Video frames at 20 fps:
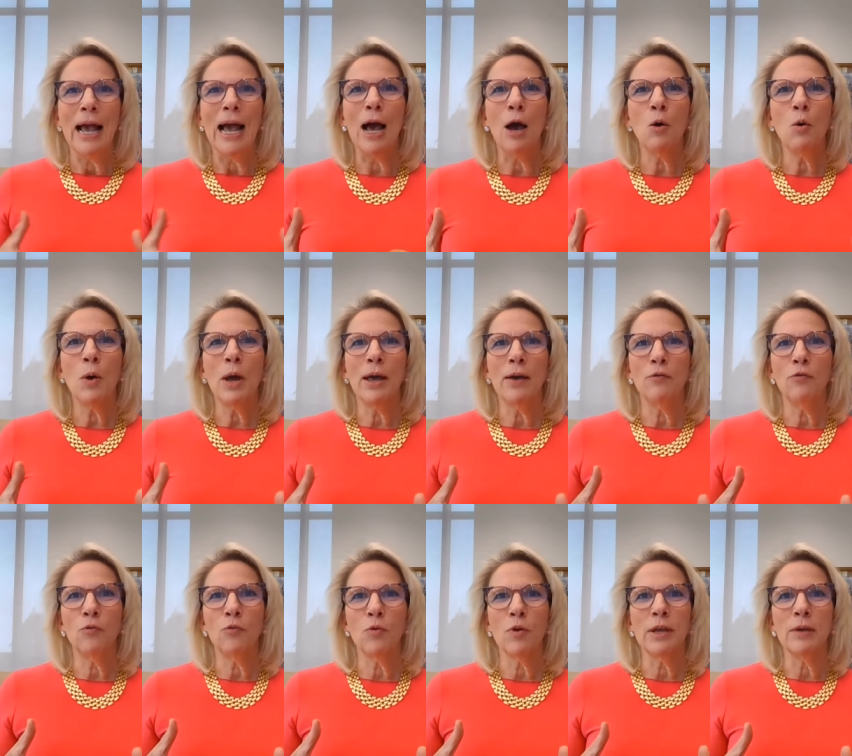How
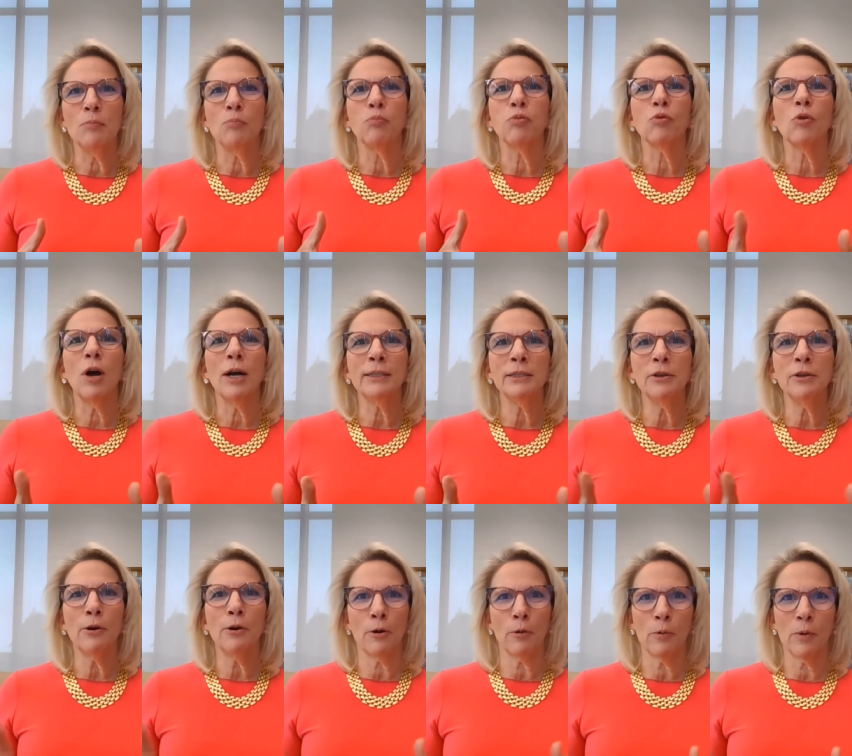have we
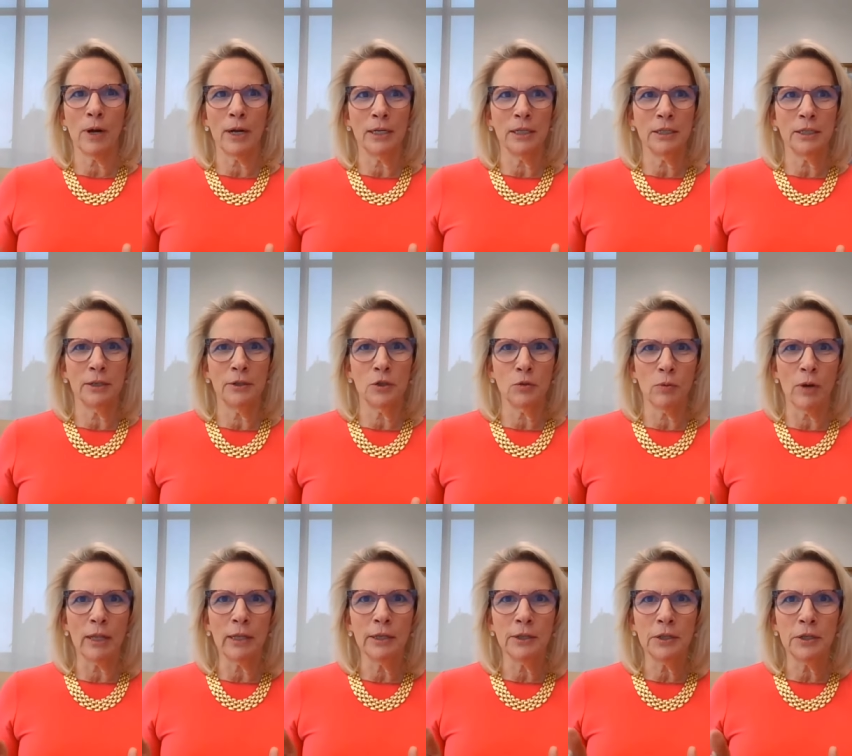broadened our
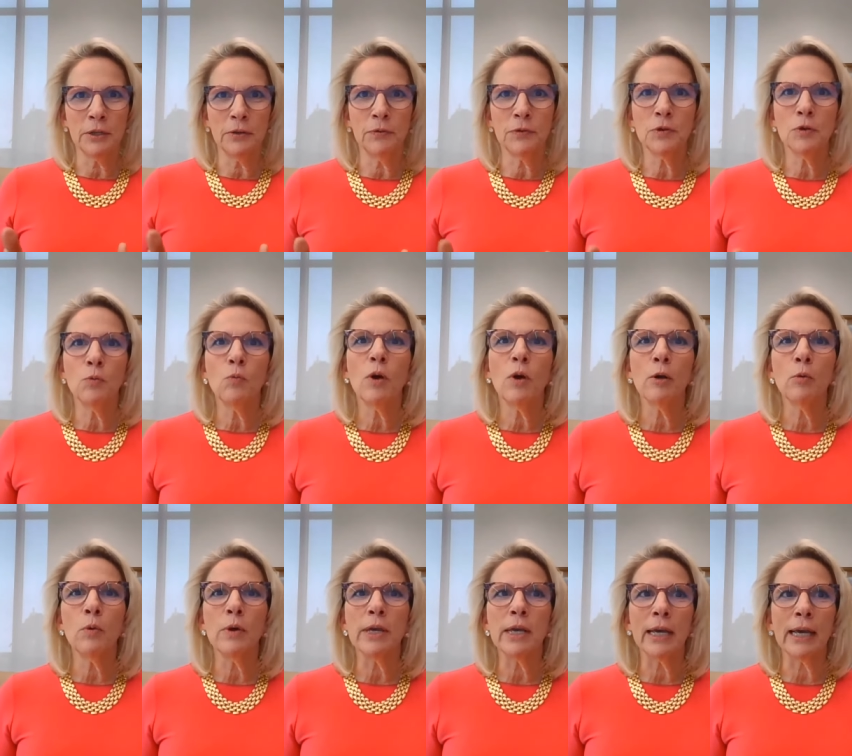horizons relative to
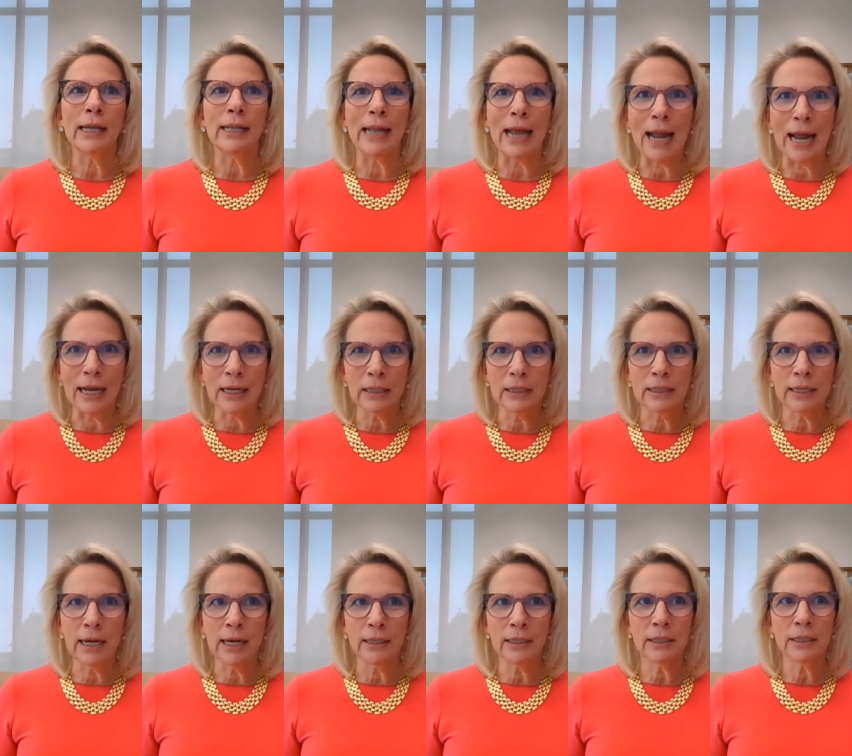where we can
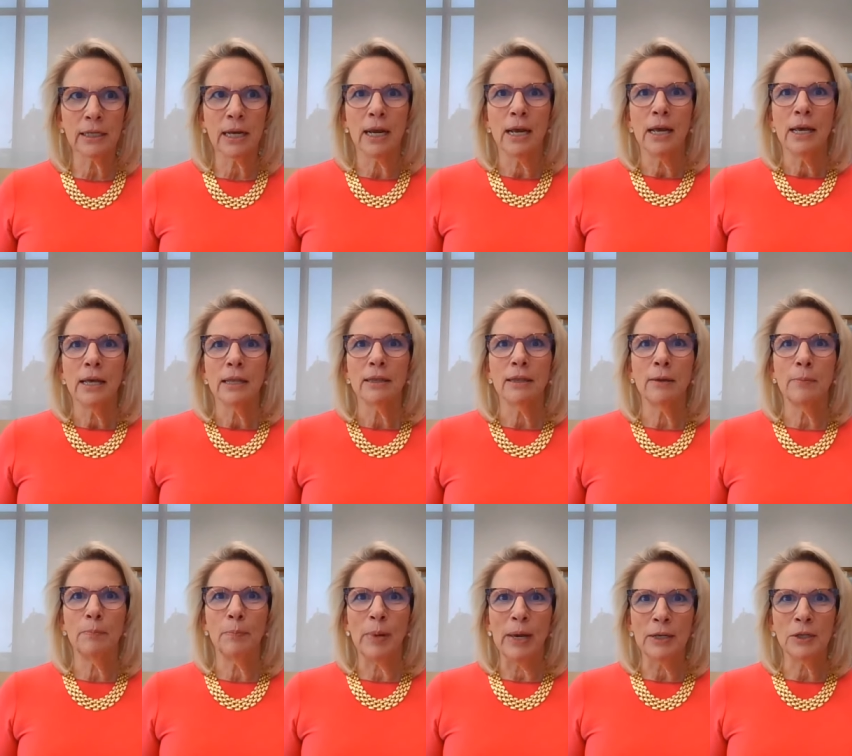access
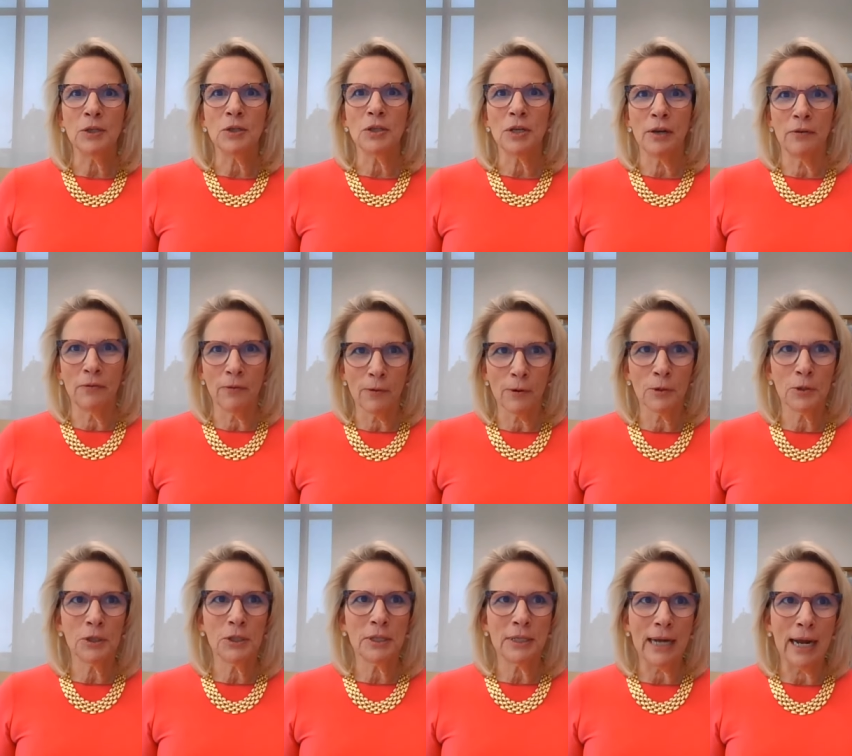the best
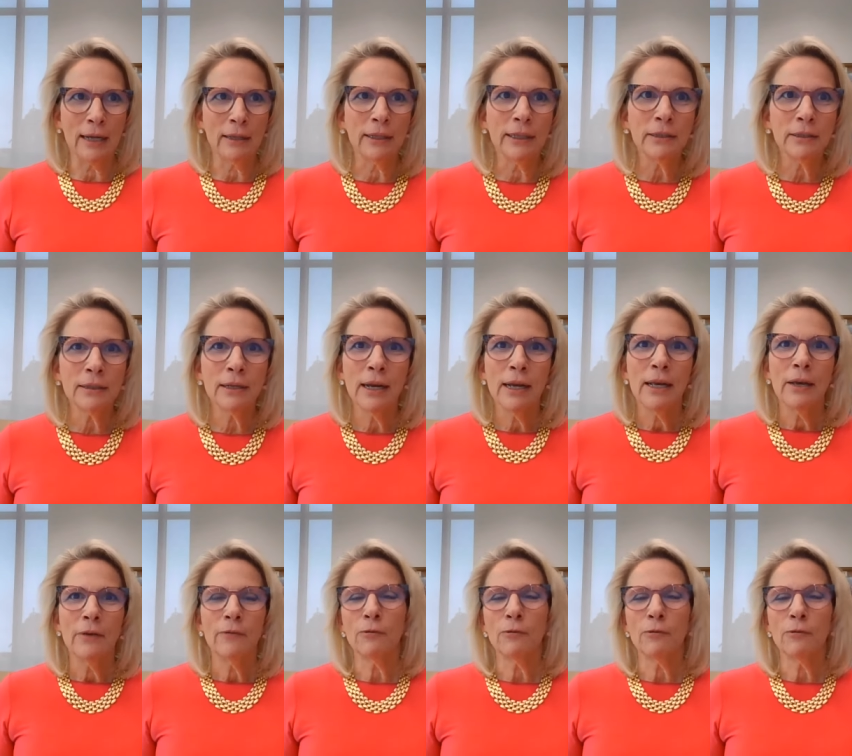diverse talent?